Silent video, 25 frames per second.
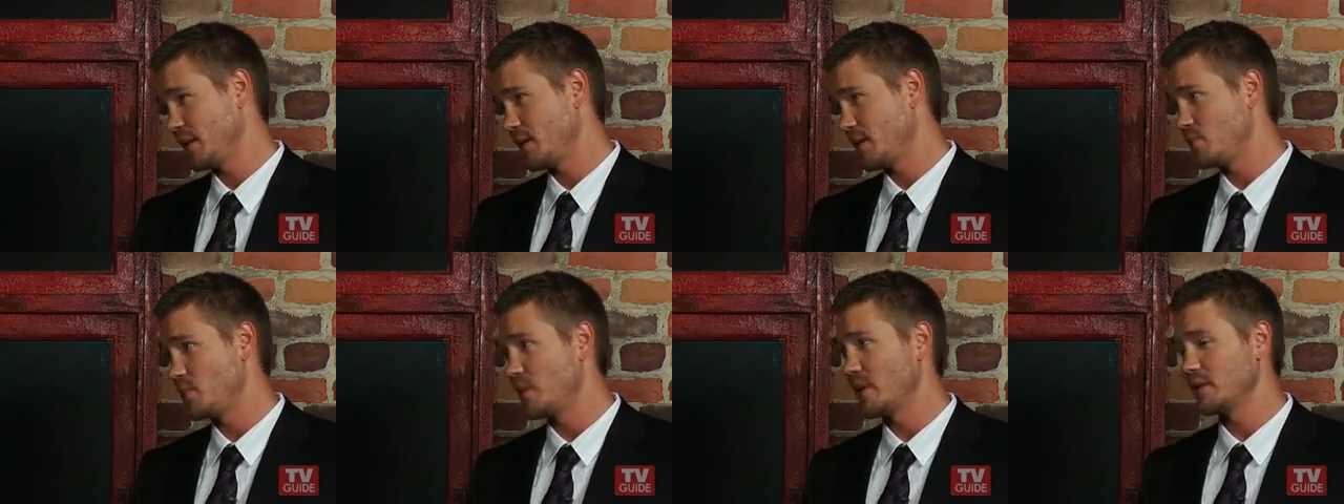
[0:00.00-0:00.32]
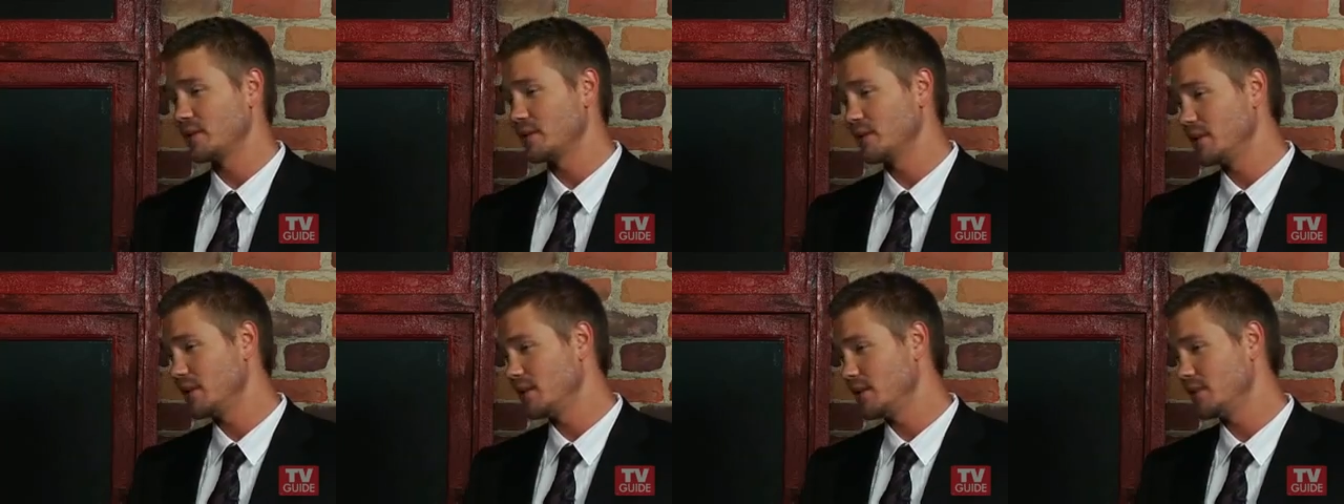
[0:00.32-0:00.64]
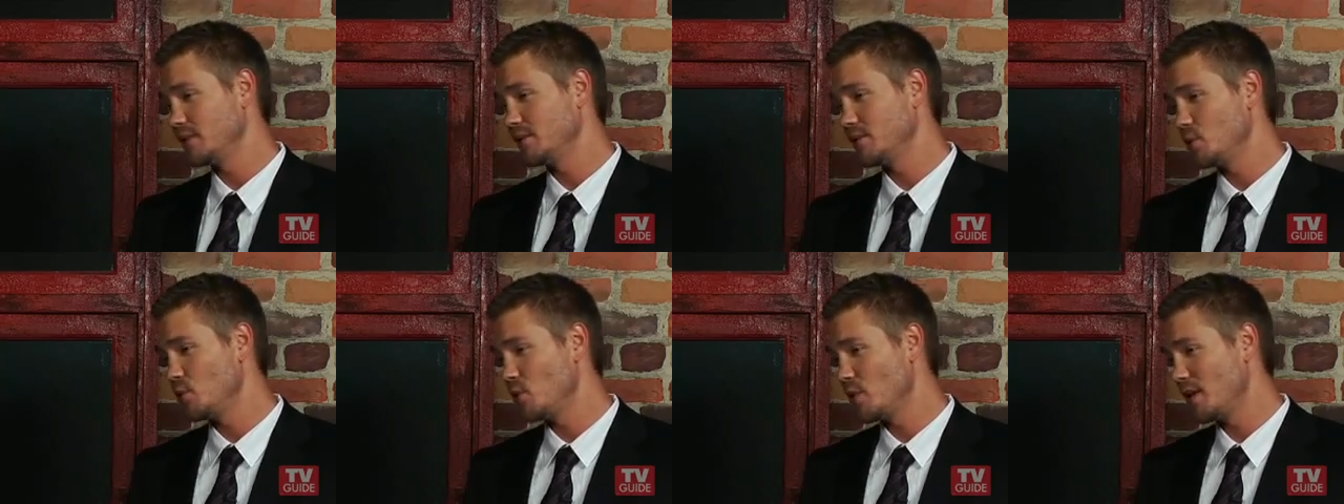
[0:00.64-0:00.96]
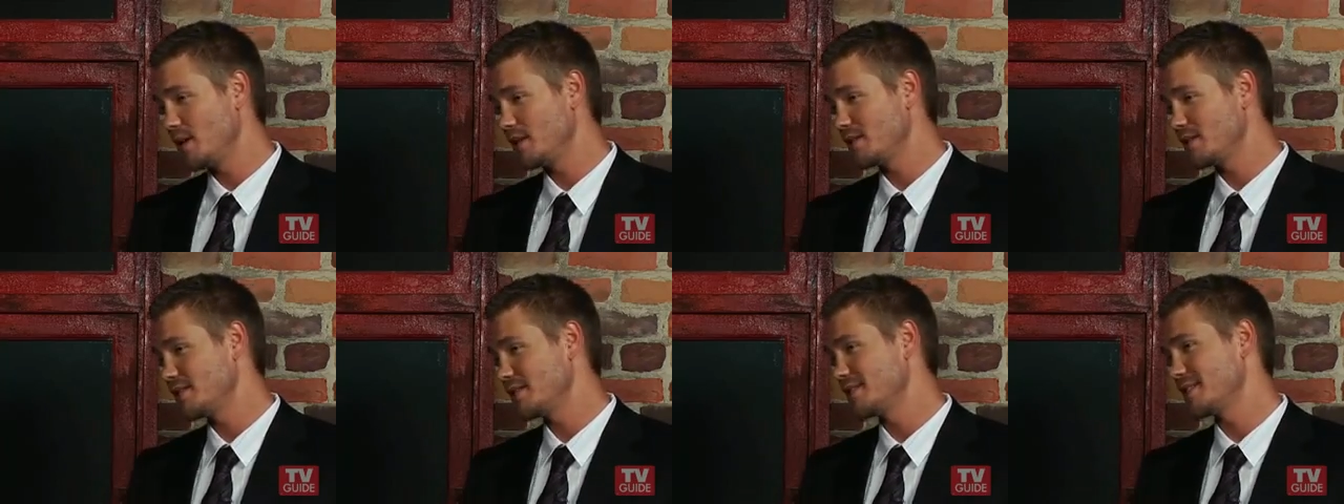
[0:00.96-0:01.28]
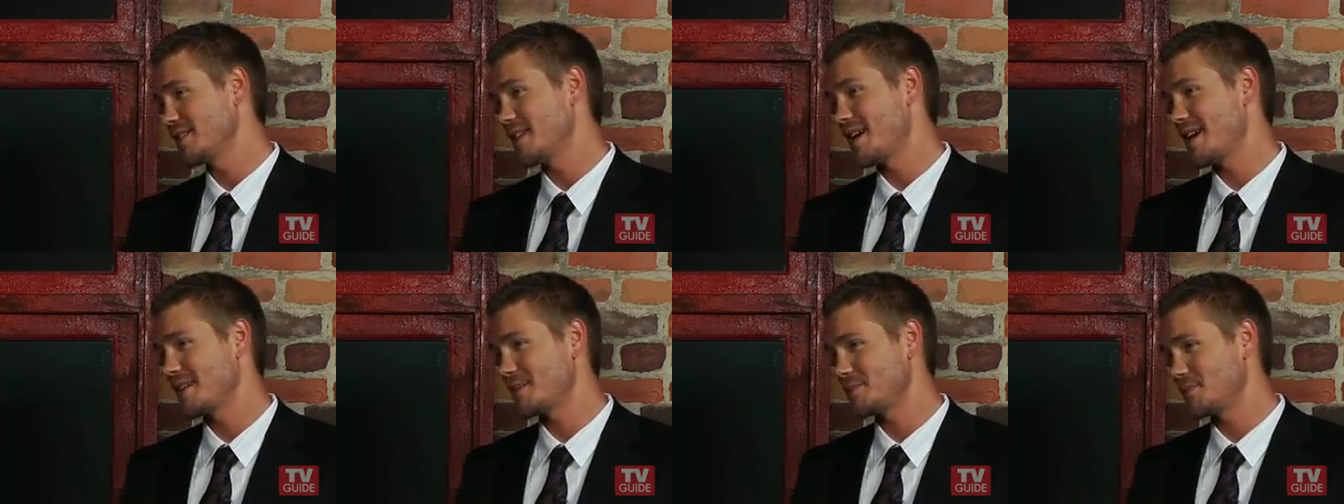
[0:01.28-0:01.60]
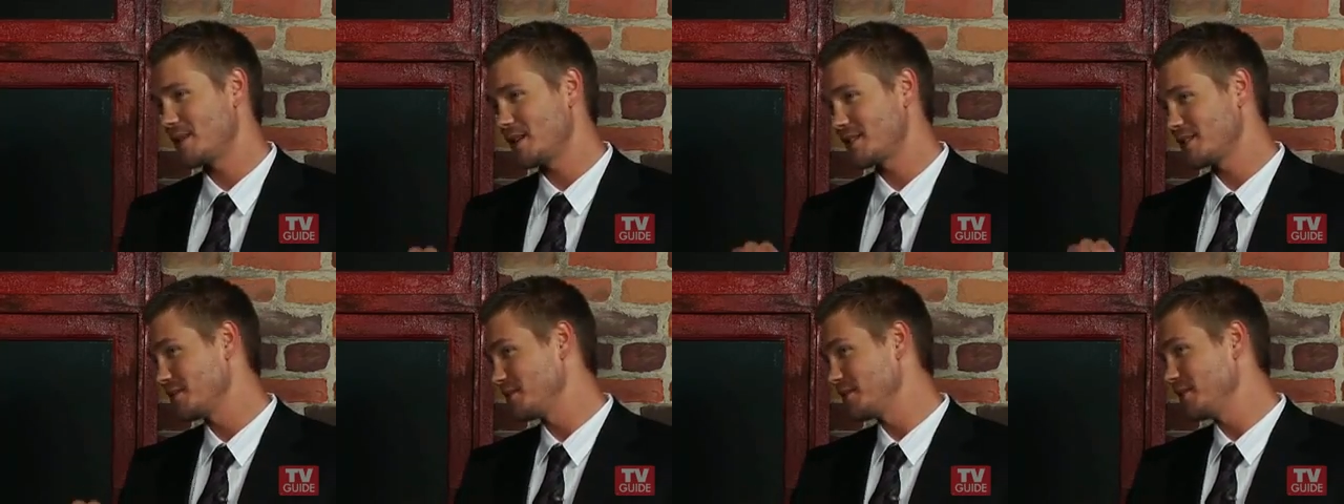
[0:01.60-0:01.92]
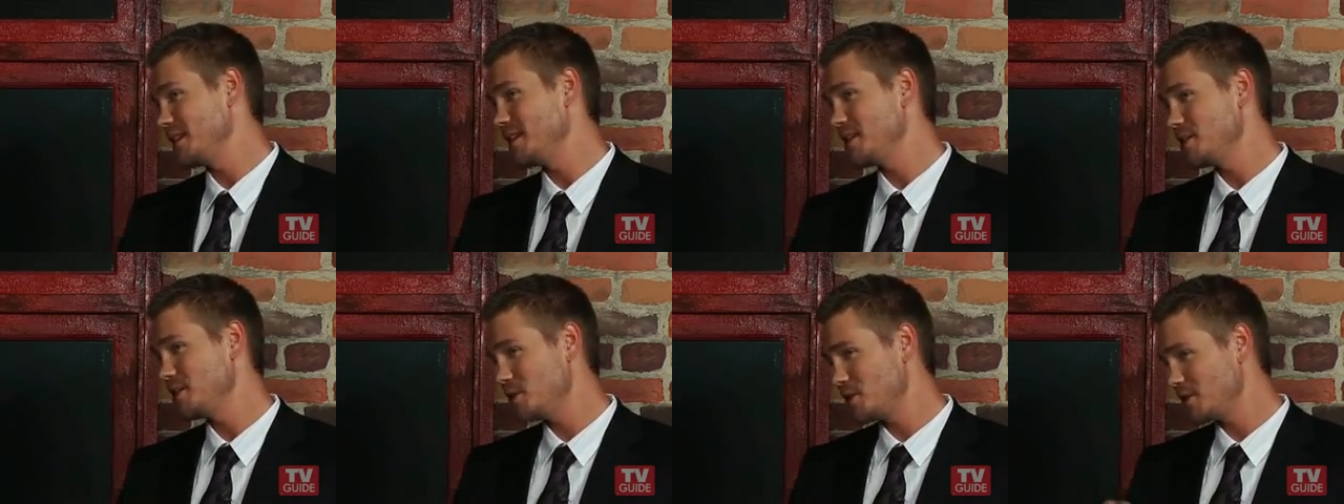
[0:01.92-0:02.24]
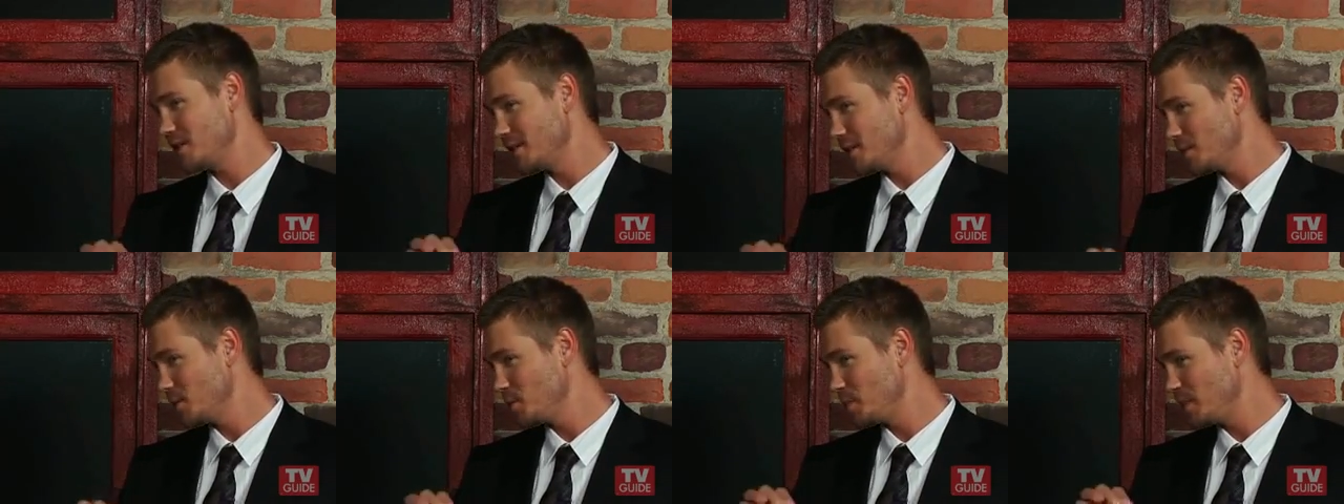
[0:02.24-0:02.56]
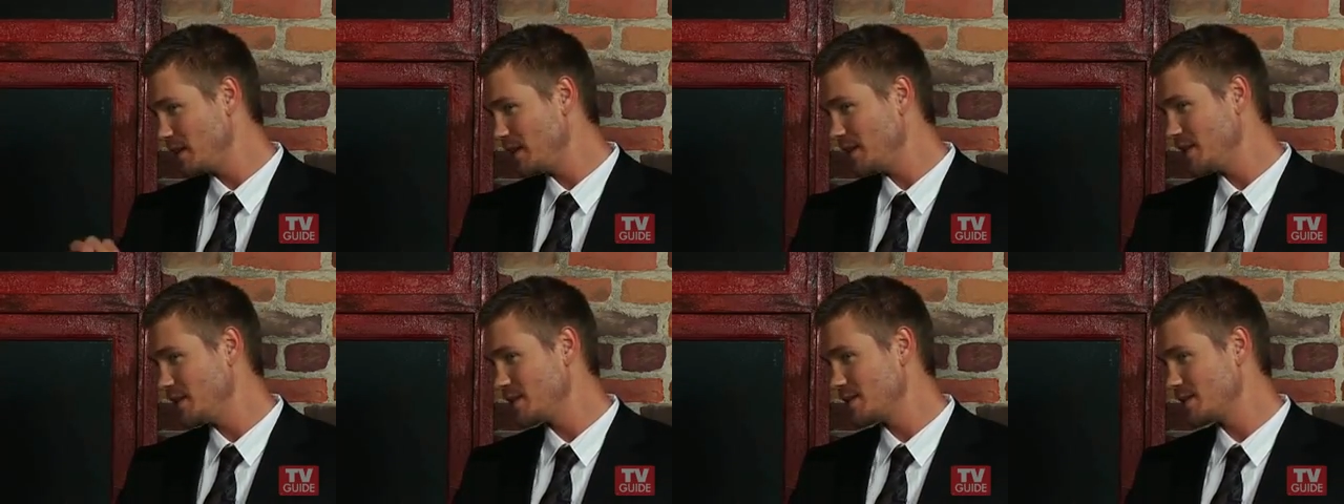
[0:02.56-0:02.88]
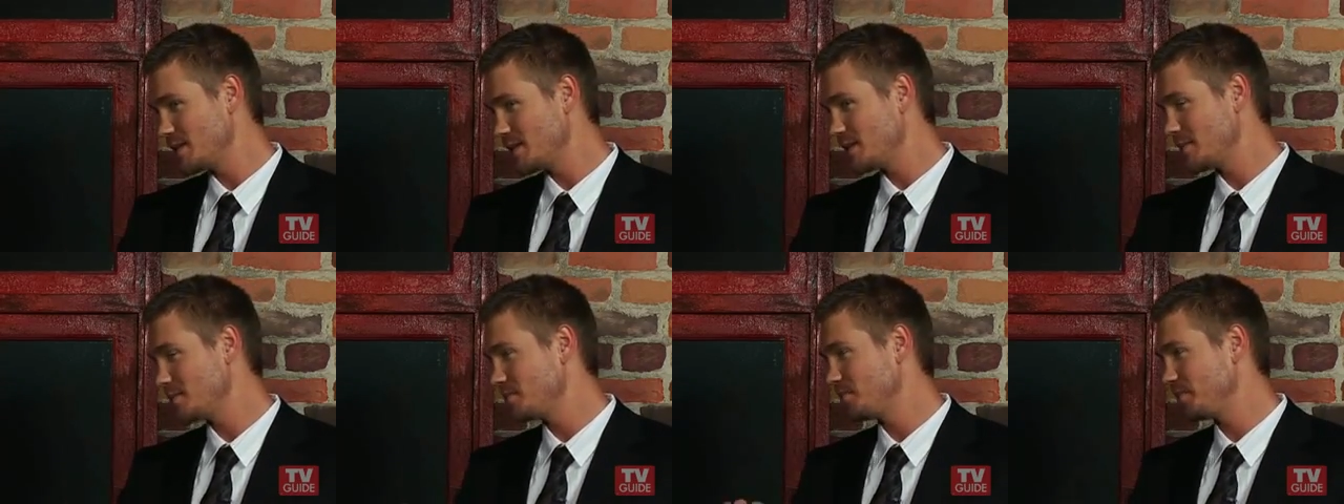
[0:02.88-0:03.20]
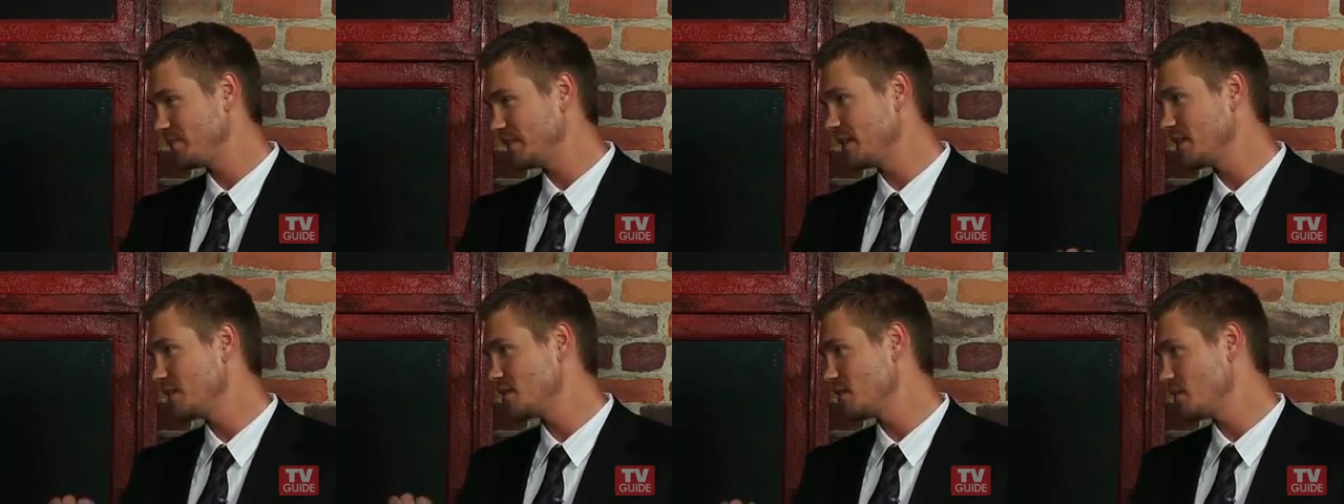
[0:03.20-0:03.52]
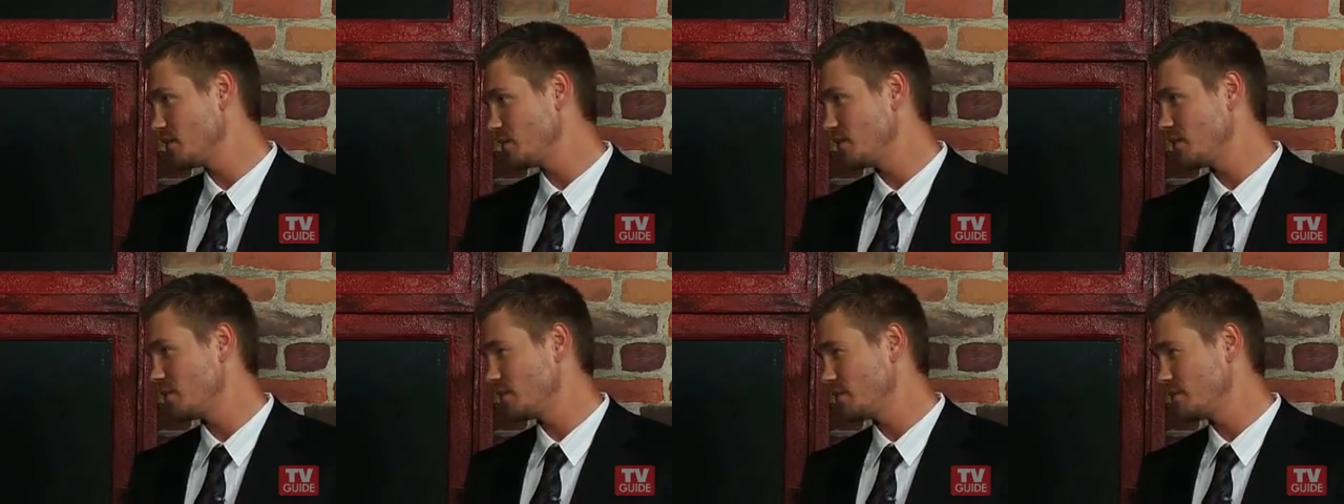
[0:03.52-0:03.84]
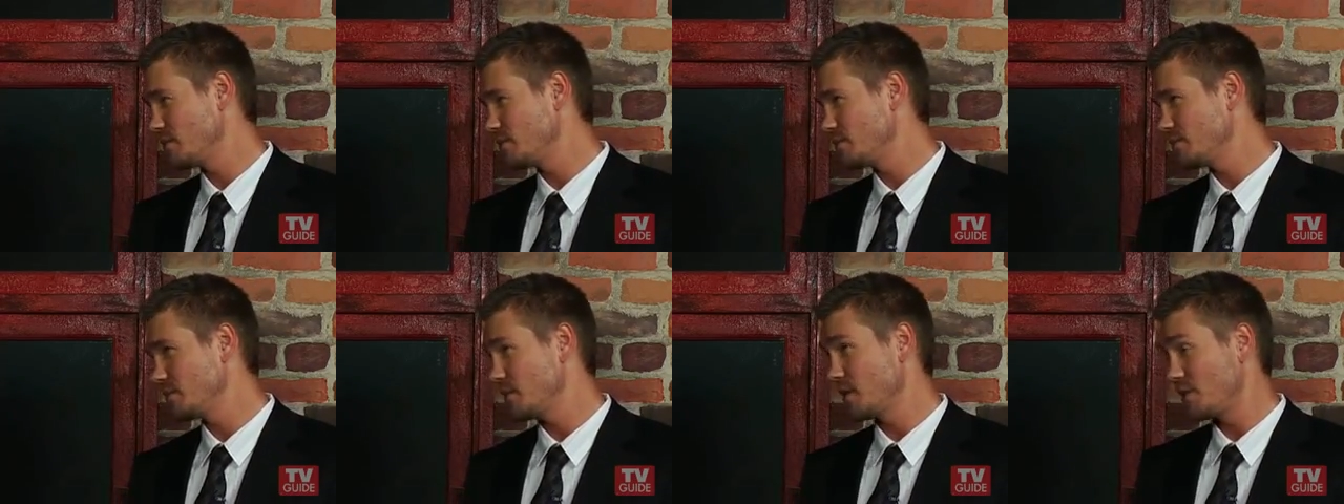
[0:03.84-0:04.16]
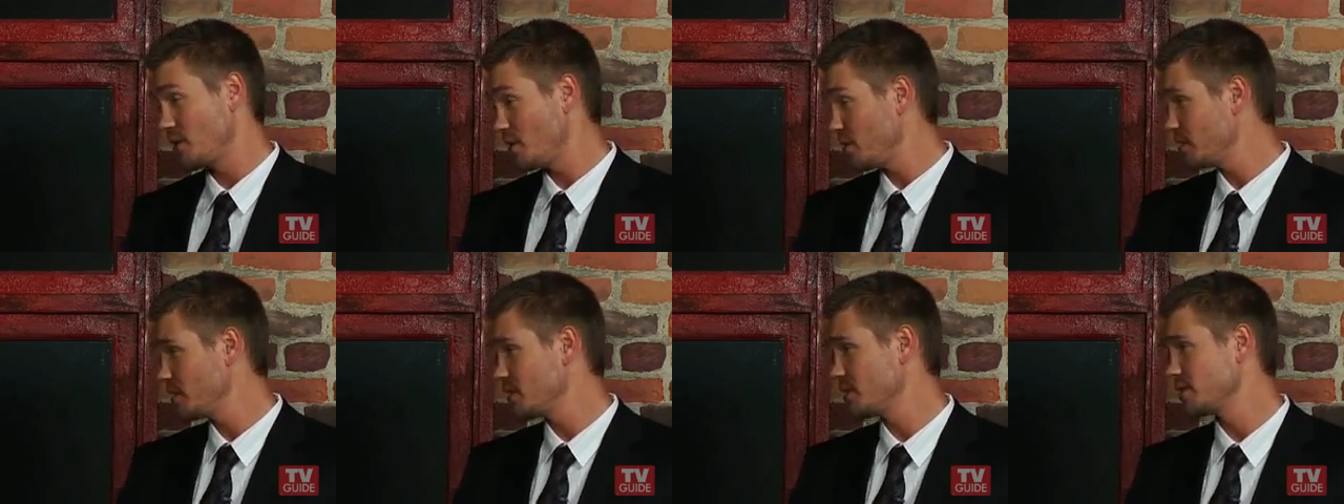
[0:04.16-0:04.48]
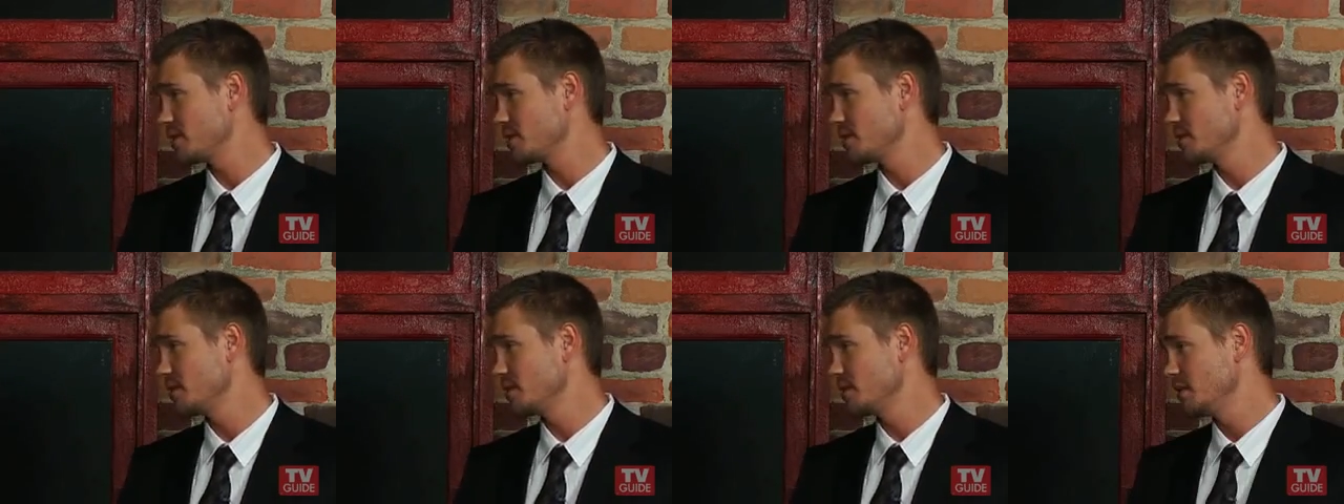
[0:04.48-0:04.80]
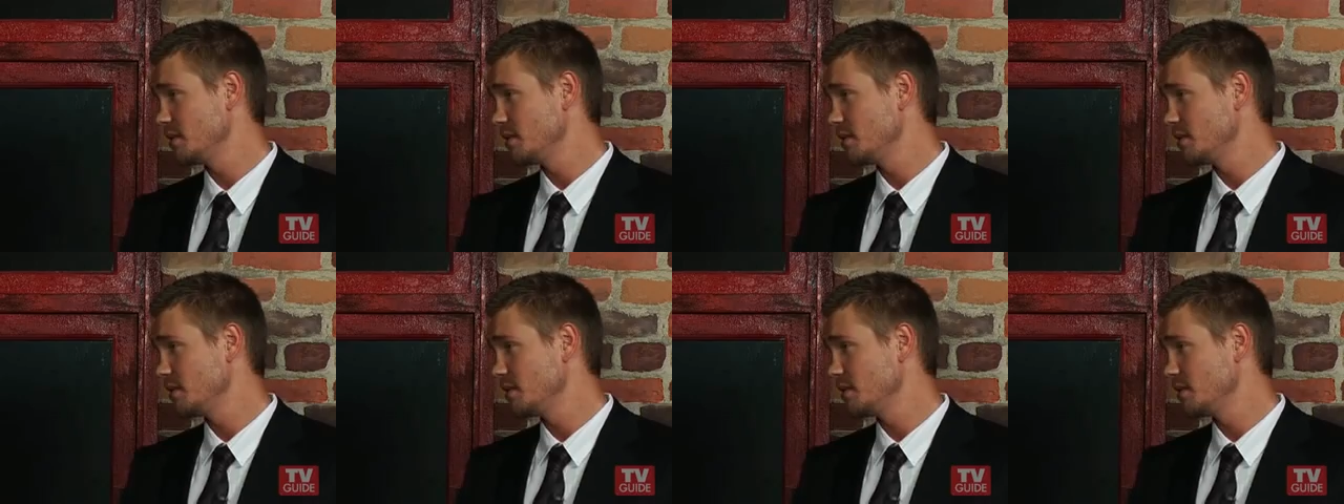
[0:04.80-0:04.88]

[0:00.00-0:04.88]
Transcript: and bring little nuances and aspects of each little piece into the 30s